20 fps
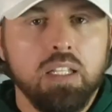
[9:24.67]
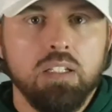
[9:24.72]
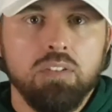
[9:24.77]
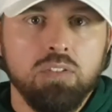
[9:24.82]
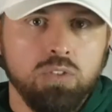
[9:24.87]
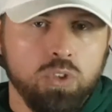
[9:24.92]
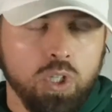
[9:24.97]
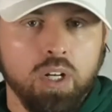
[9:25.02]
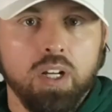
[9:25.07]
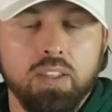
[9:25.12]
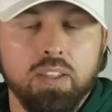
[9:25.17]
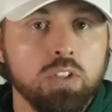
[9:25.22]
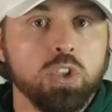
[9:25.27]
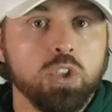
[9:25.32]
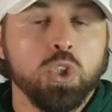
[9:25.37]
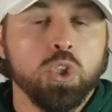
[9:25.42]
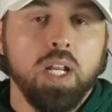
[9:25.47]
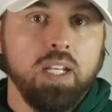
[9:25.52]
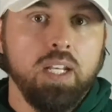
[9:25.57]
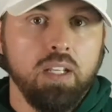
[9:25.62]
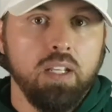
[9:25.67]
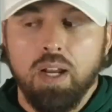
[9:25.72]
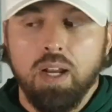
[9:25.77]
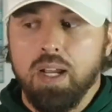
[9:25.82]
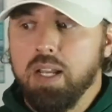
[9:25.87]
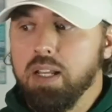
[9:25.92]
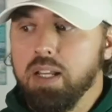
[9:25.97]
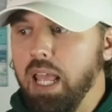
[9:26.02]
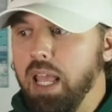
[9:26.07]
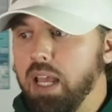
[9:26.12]
during the training,
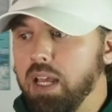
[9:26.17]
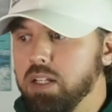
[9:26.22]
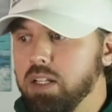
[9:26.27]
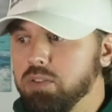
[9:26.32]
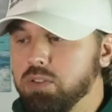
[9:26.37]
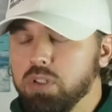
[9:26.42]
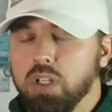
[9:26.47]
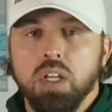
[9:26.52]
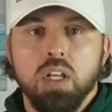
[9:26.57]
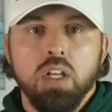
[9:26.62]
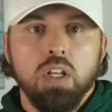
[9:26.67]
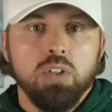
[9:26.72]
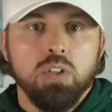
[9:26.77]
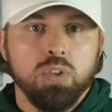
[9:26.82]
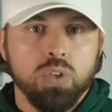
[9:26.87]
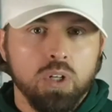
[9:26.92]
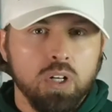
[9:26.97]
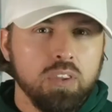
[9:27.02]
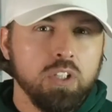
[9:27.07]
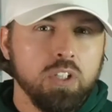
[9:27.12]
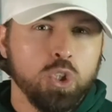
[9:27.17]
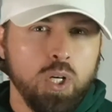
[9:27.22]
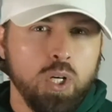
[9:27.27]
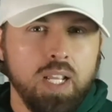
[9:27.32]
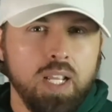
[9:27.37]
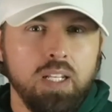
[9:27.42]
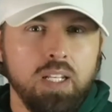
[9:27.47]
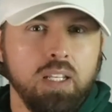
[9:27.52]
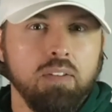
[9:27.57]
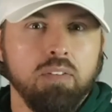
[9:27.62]
right? And during the
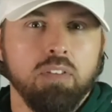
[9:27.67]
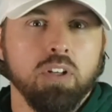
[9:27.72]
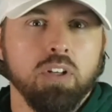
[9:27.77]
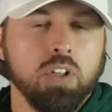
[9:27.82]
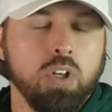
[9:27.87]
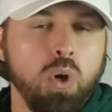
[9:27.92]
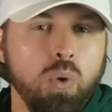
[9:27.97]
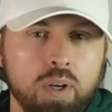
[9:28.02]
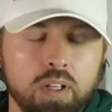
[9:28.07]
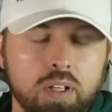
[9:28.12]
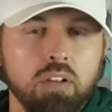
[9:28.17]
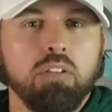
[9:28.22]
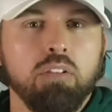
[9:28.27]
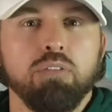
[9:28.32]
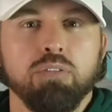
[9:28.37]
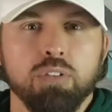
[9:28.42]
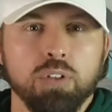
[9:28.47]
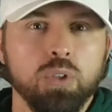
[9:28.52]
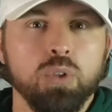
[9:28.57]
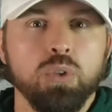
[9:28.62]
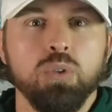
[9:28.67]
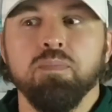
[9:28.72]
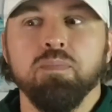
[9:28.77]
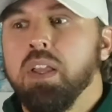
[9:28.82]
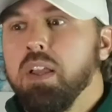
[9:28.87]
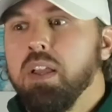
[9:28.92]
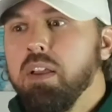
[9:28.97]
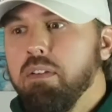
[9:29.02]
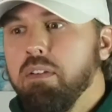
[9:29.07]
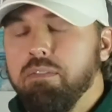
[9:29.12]
training, they're going through
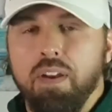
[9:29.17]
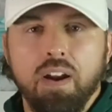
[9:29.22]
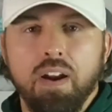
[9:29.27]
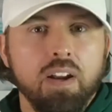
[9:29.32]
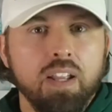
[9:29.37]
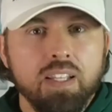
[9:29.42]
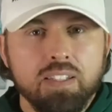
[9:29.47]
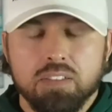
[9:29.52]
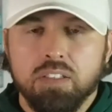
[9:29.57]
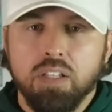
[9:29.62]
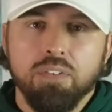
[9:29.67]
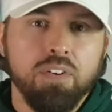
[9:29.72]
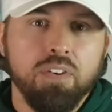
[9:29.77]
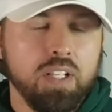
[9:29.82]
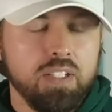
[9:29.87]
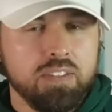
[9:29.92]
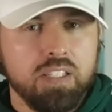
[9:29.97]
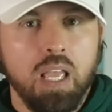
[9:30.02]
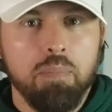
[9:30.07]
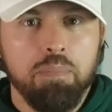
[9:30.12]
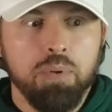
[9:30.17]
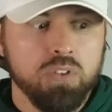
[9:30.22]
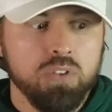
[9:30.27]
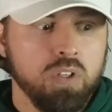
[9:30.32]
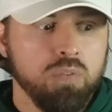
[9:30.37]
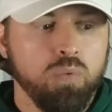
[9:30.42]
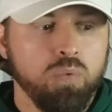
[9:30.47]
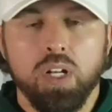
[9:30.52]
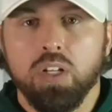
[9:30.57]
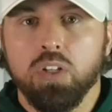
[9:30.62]
various different examples
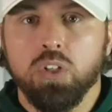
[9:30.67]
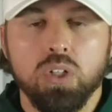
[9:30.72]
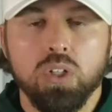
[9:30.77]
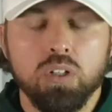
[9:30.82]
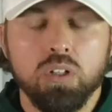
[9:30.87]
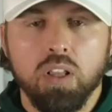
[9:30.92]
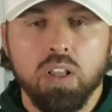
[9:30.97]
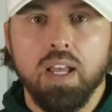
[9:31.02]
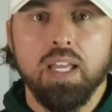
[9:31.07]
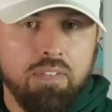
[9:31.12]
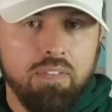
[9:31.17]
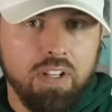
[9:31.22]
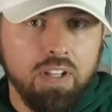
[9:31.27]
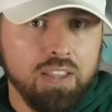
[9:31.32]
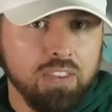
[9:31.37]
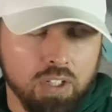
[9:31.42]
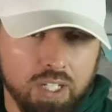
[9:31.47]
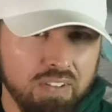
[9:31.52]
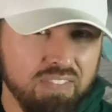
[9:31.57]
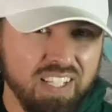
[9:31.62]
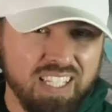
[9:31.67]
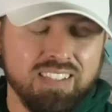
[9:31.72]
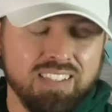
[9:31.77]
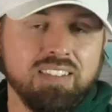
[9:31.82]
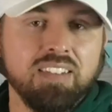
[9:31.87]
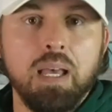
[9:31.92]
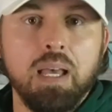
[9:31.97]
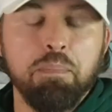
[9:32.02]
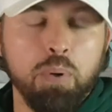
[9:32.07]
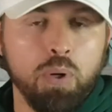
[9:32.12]
of what it could like. They're giving
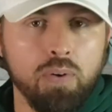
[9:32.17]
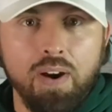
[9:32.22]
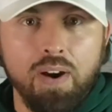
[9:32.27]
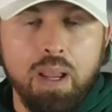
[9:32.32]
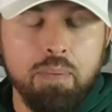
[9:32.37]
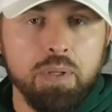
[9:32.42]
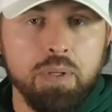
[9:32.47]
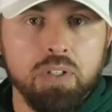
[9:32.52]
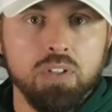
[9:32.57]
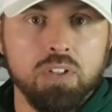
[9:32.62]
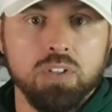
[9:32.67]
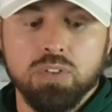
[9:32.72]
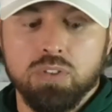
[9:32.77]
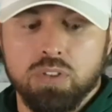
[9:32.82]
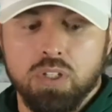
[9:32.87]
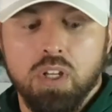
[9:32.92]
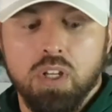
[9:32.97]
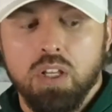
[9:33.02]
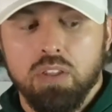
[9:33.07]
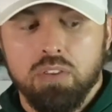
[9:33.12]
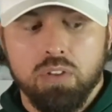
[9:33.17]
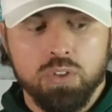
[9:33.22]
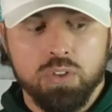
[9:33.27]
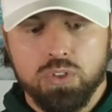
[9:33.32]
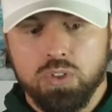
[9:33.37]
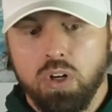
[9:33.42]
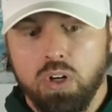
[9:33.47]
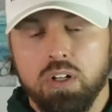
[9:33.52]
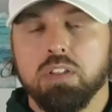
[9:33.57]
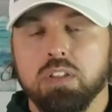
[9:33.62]
set parameters. They're
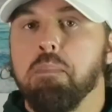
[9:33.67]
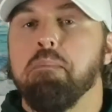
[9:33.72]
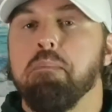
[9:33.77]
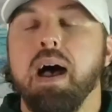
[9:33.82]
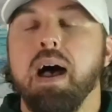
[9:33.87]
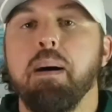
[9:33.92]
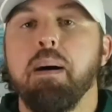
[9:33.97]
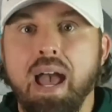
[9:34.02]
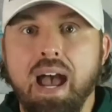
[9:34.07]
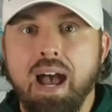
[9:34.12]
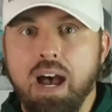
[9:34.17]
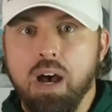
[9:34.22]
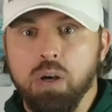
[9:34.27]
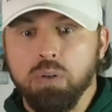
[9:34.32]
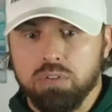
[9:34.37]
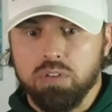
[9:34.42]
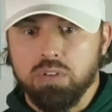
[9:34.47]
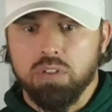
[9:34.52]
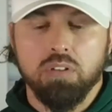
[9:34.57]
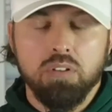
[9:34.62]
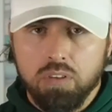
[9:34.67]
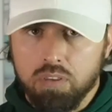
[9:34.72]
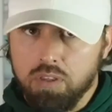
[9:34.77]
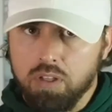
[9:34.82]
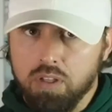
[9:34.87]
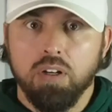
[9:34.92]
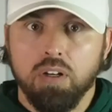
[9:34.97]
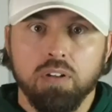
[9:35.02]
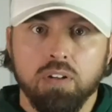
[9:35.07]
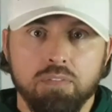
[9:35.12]
starting to map out
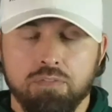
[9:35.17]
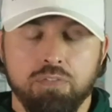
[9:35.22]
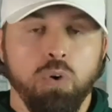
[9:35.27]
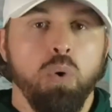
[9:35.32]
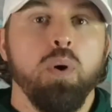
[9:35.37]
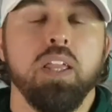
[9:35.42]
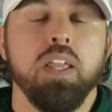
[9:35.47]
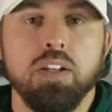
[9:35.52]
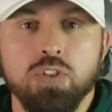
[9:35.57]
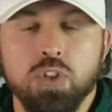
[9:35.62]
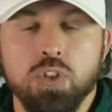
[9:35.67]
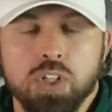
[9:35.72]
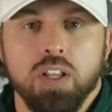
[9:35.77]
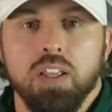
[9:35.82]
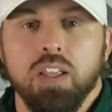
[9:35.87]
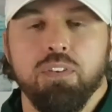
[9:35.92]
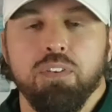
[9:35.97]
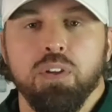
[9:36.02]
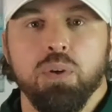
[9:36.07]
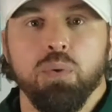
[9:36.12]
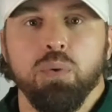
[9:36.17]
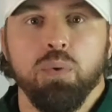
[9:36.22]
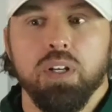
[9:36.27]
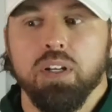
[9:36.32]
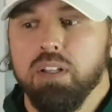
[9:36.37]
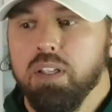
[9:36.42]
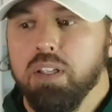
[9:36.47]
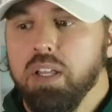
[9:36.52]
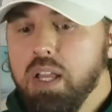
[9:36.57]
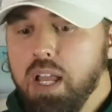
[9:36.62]
their voyage, if you
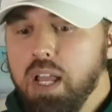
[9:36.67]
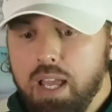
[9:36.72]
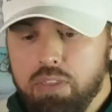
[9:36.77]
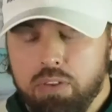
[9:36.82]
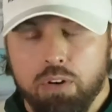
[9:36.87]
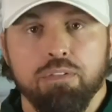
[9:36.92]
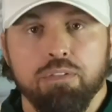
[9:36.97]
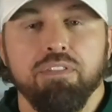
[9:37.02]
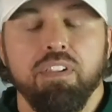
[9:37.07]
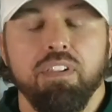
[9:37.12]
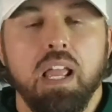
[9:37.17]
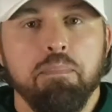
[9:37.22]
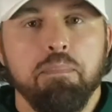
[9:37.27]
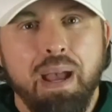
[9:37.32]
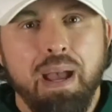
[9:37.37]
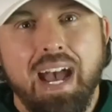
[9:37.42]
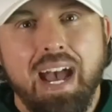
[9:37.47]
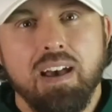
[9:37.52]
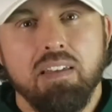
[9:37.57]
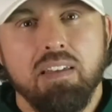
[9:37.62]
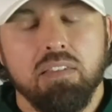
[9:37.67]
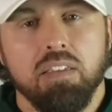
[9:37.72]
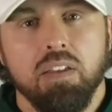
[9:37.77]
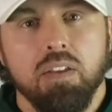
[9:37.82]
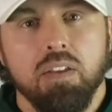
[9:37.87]
will, and their flight path.